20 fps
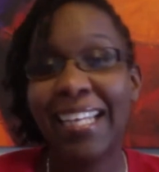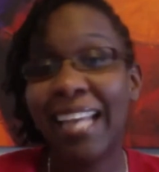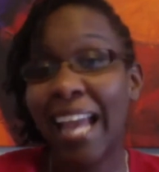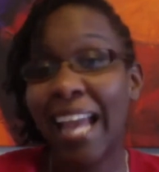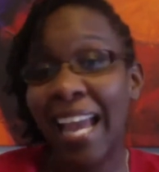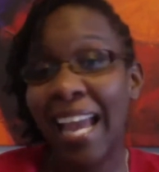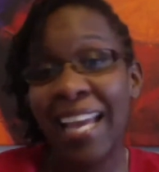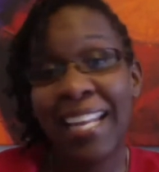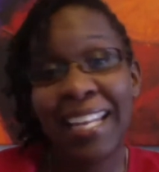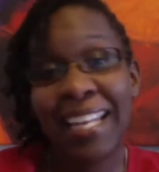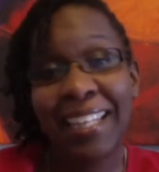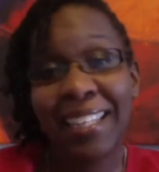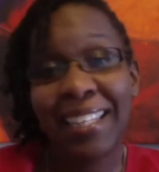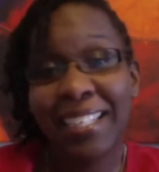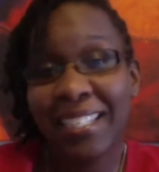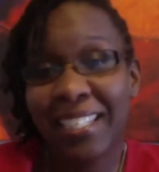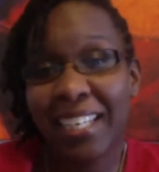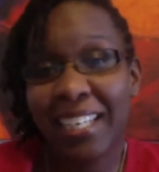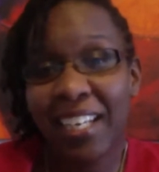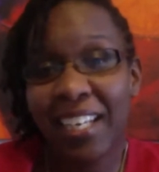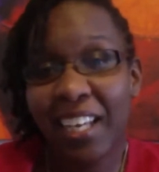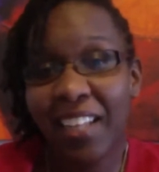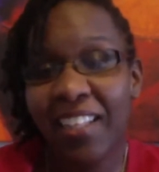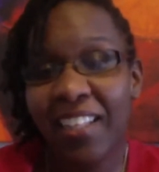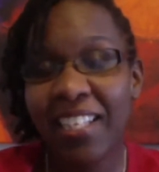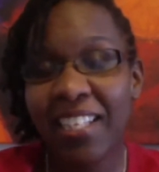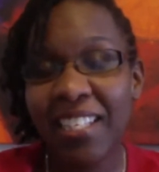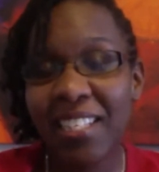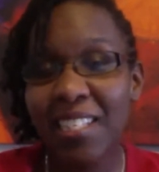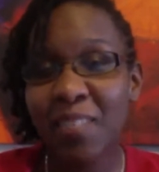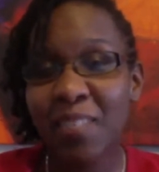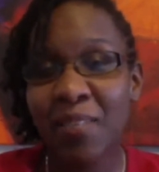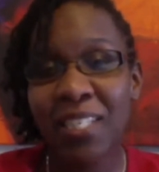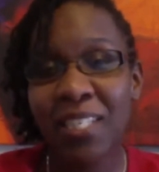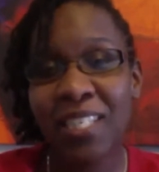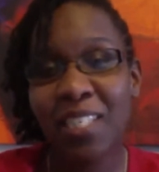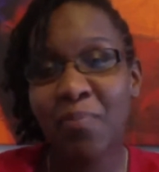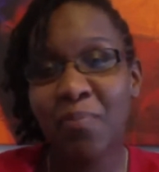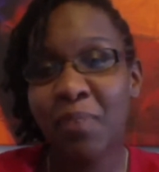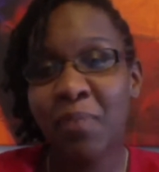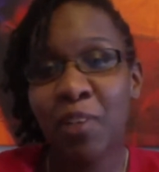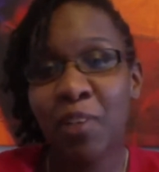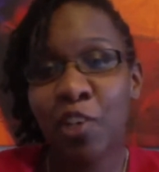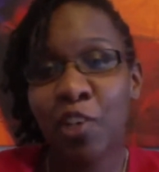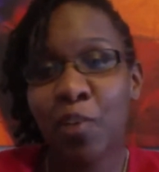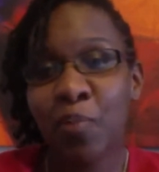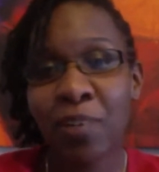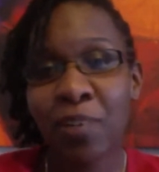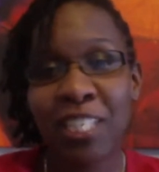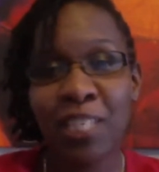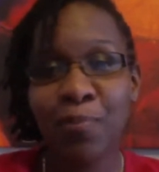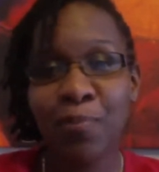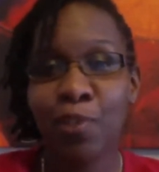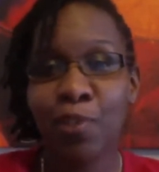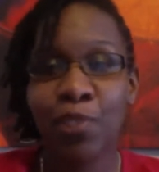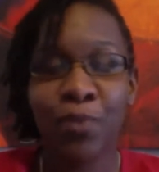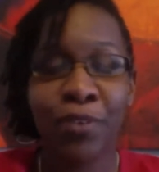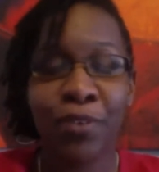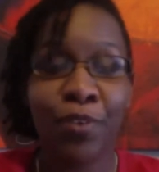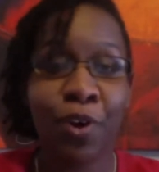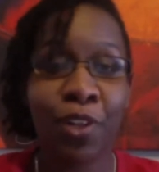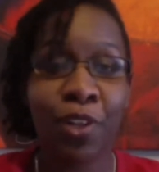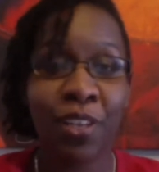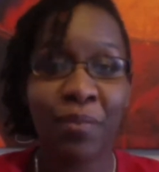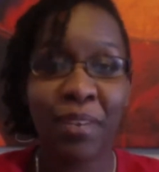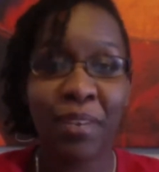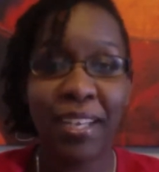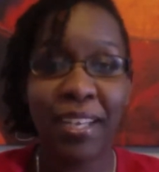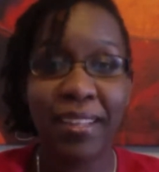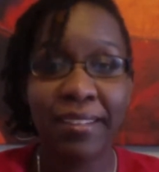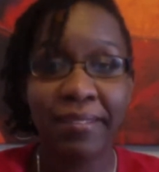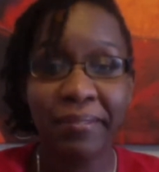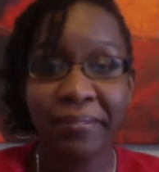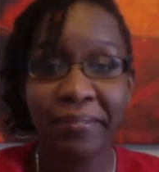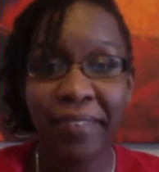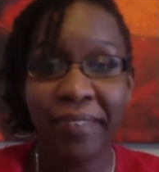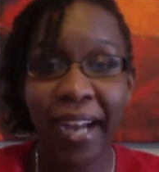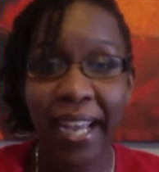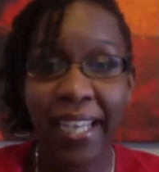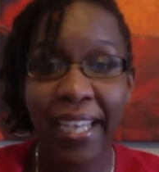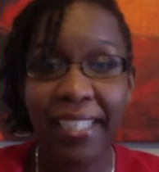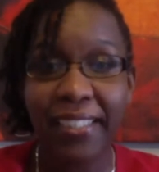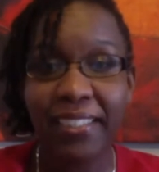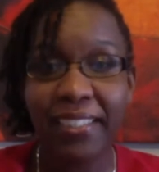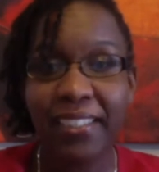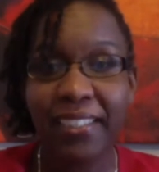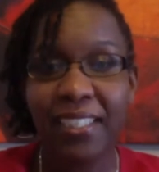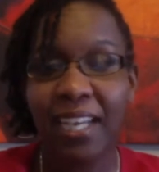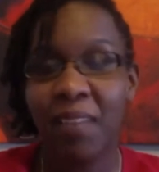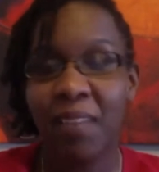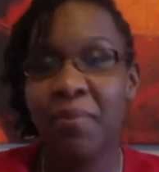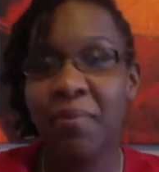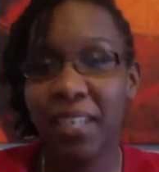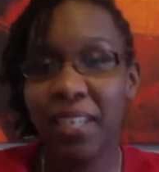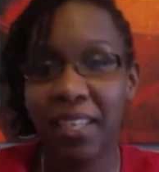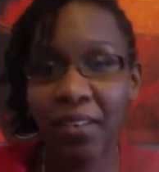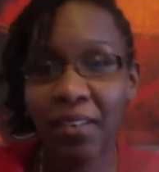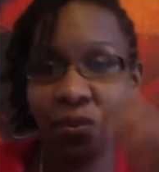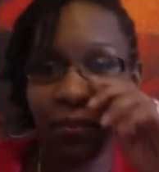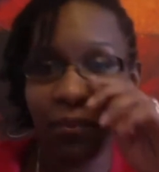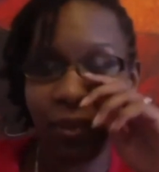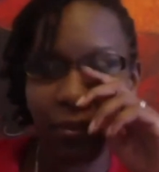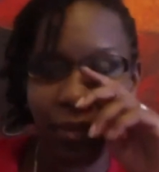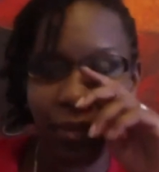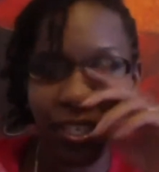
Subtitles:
And listen, this is biblical principles we're rolling with, right? Yeah. I mean, when we